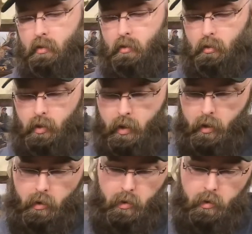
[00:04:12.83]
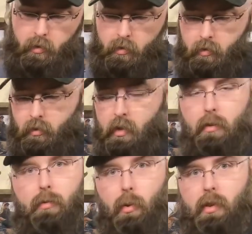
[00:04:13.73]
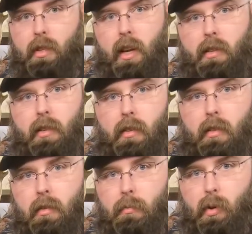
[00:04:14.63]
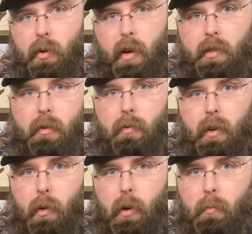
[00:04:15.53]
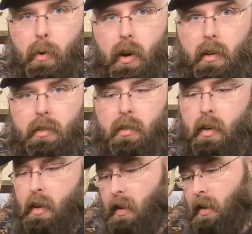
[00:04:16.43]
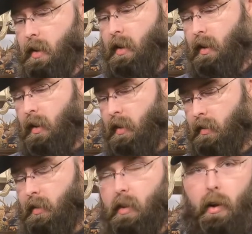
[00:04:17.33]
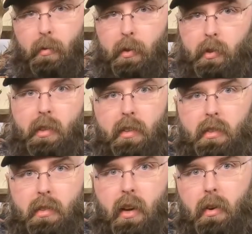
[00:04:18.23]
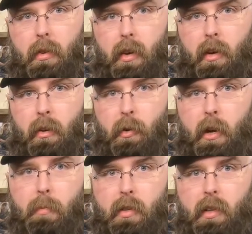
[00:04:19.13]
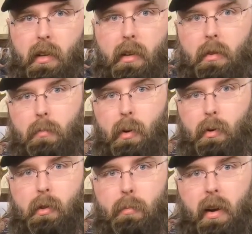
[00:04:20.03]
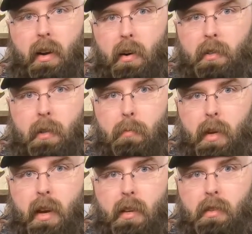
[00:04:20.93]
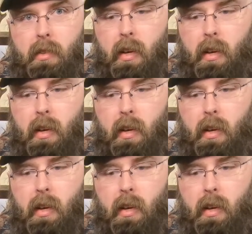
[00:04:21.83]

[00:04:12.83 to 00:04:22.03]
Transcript: linear four station progressive reloading press and obviously this is called the green machine produced by RCBS